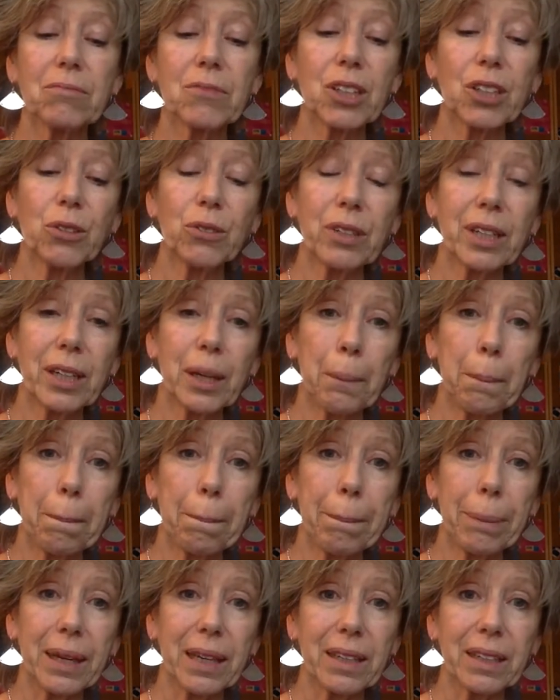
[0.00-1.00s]
Only a
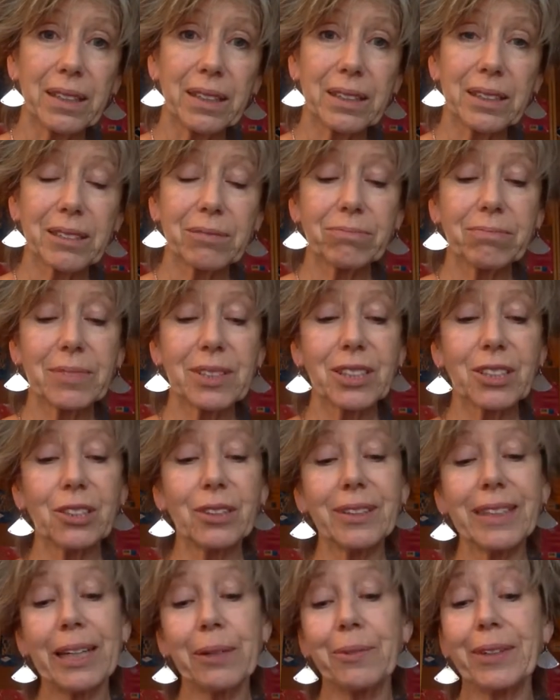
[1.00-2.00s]
bit. It's
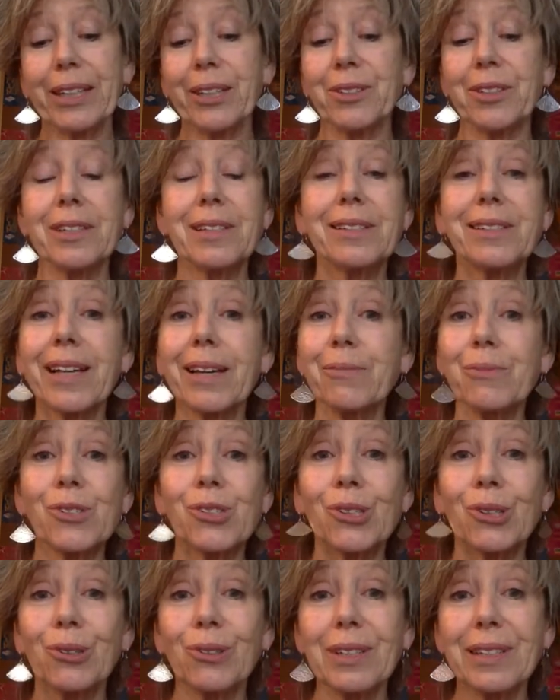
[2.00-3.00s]
not like we go to the same
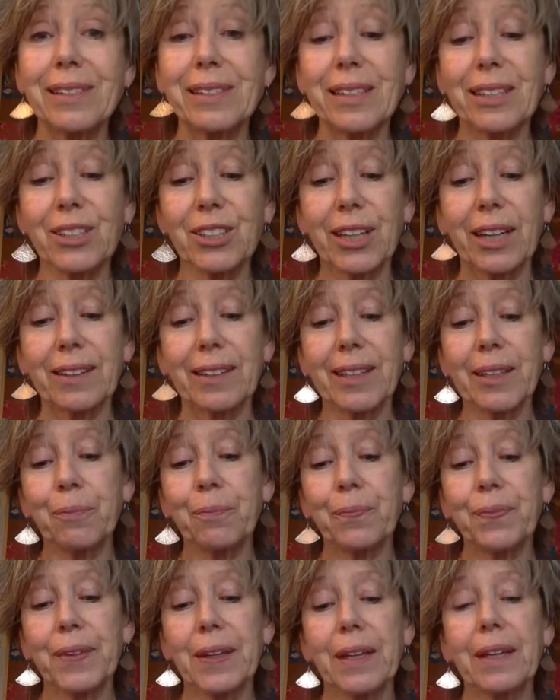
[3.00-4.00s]
school as each other.
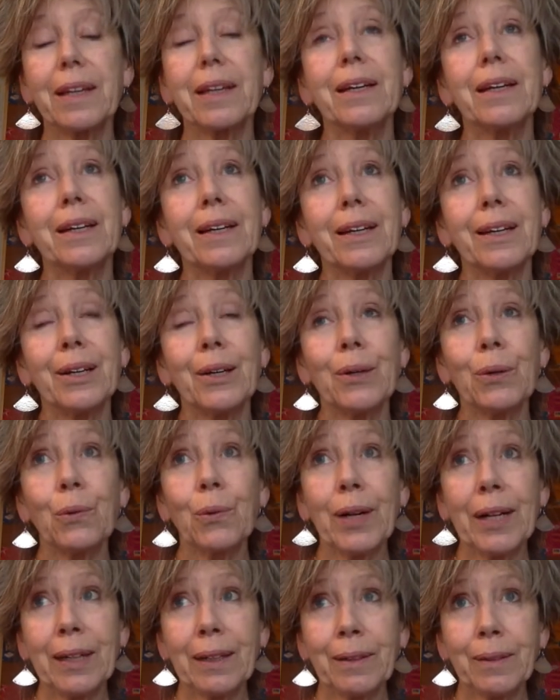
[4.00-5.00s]

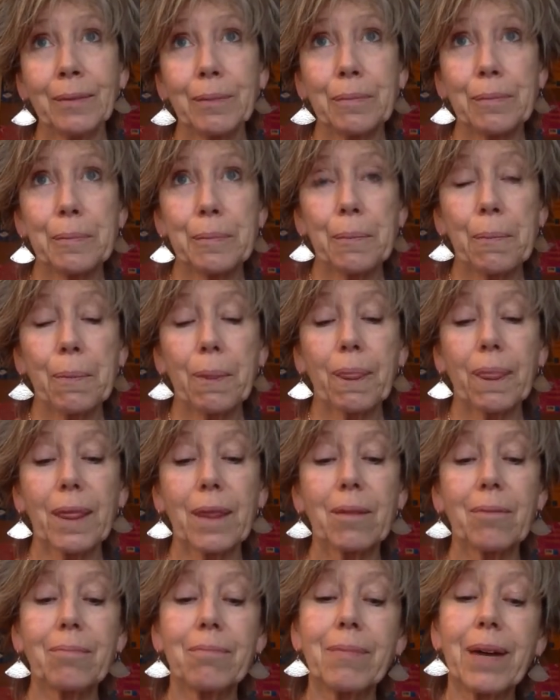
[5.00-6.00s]
Well,
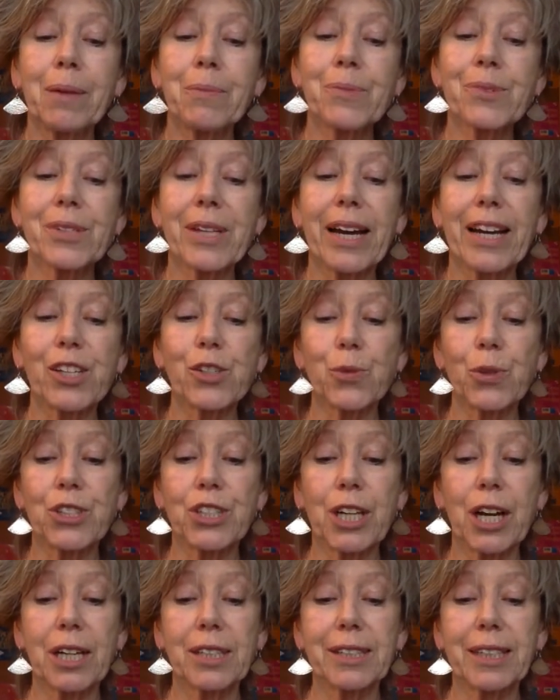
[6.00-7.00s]
Mum's eyes were
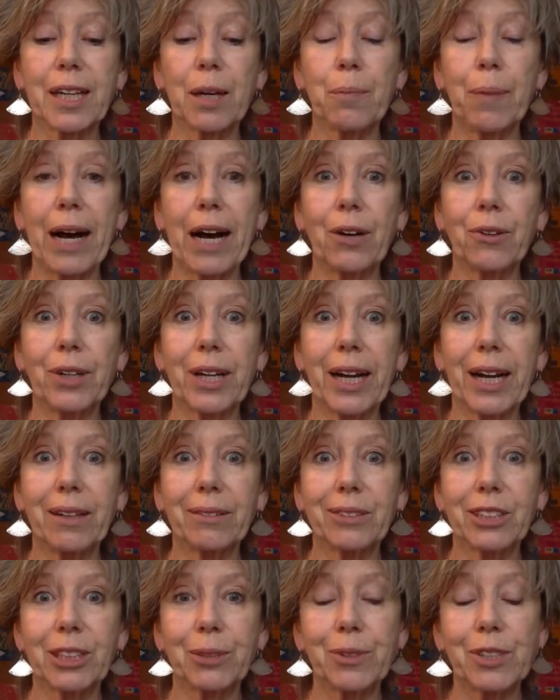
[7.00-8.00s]
darting about now.
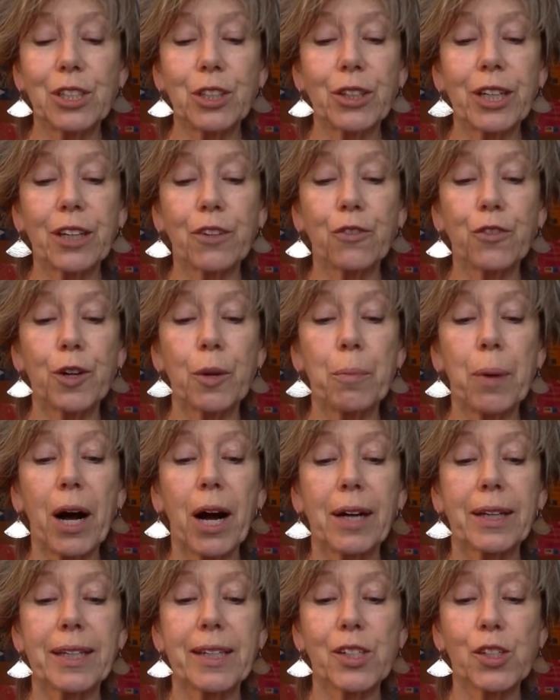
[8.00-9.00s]
She was looking for a
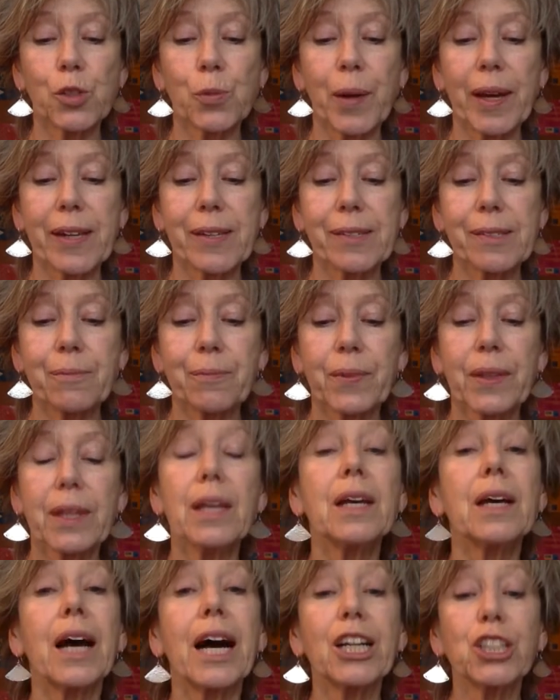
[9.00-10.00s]
parking space.
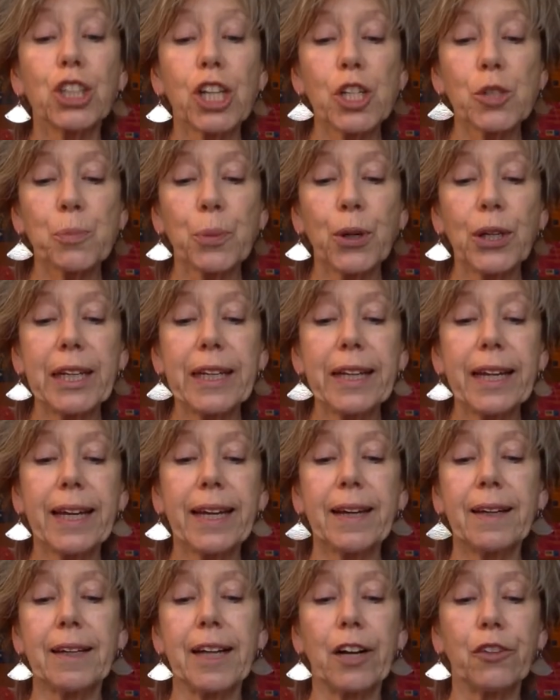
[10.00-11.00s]
I'll just pull in
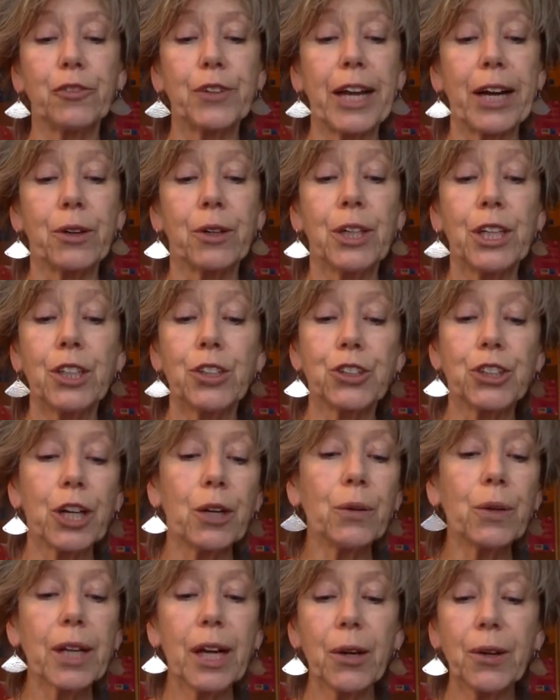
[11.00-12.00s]
here, love. Now,
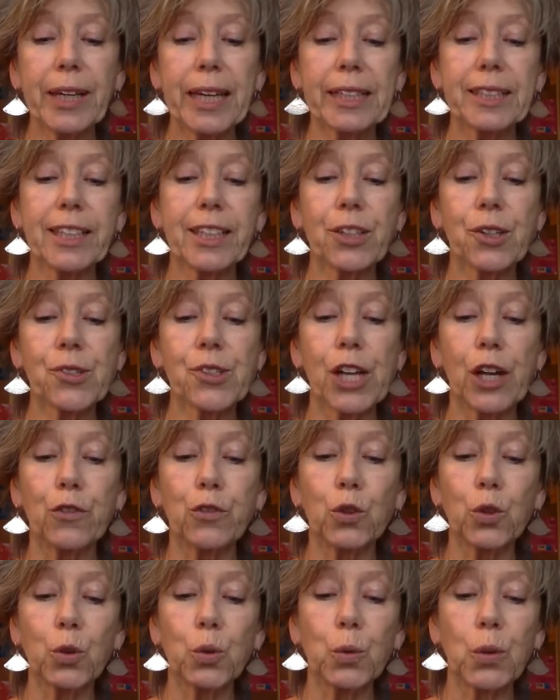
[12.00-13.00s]
don't go getting yourself
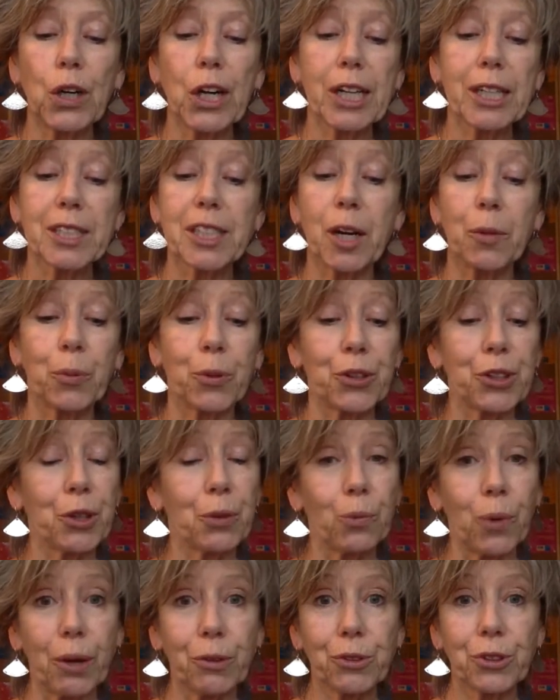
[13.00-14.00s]
all worked up or
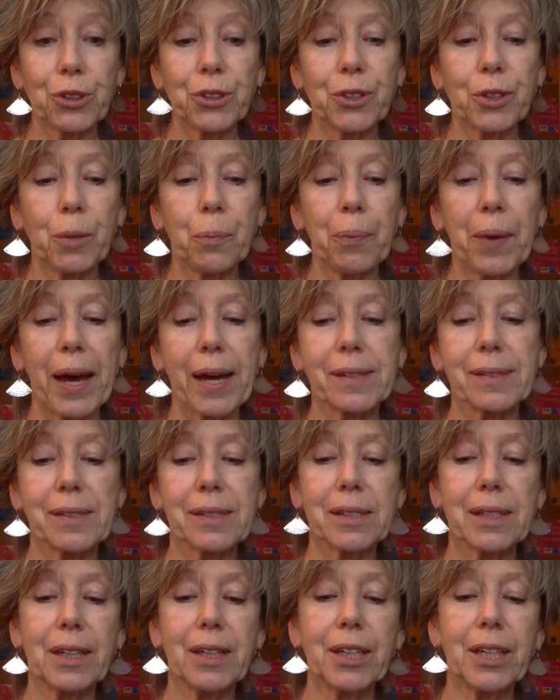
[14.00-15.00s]
you won't do your
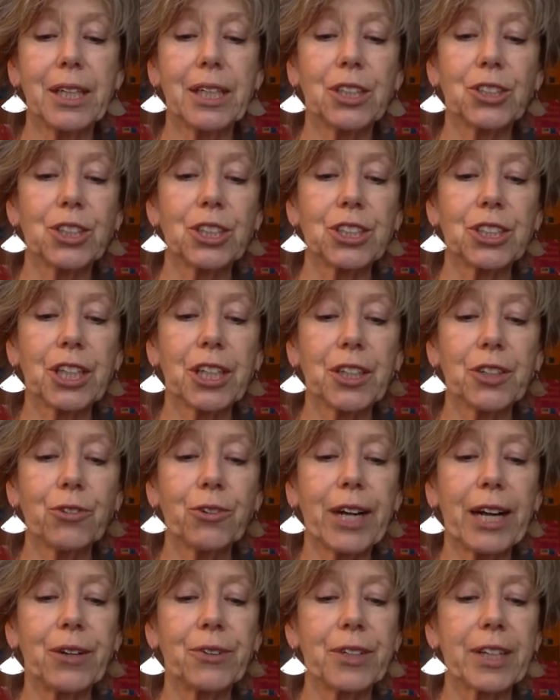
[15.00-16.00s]
best. She turned
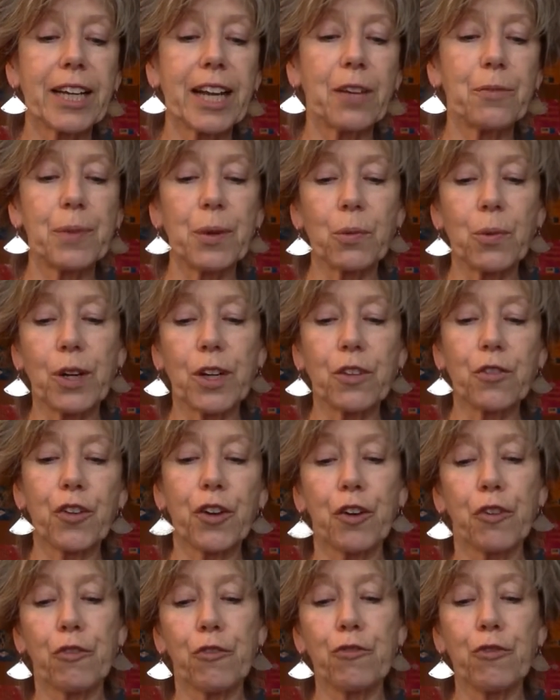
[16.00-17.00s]
round and gave me one of
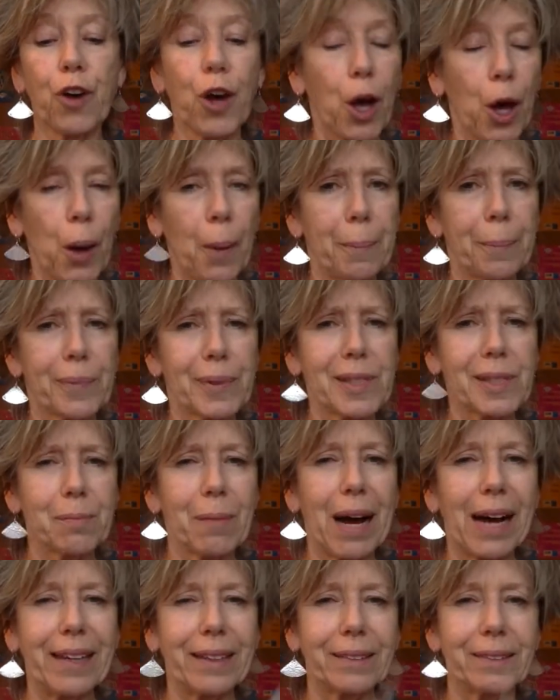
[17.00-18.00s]
her firm
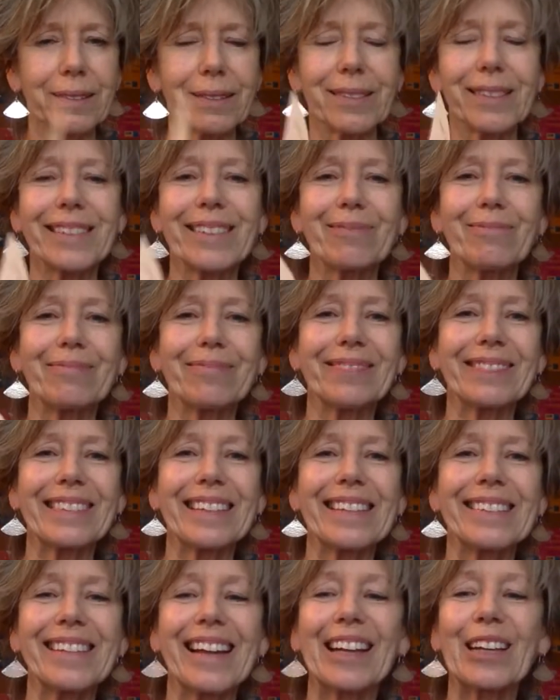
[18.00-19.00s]
smiles,
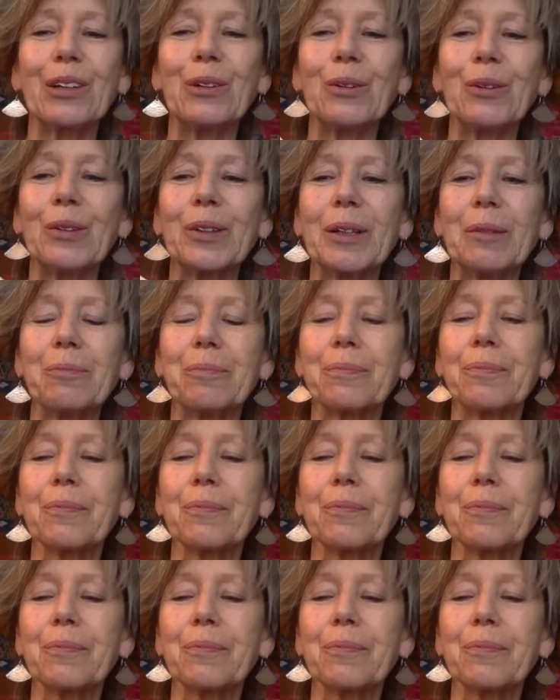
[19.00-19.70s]
as I call them.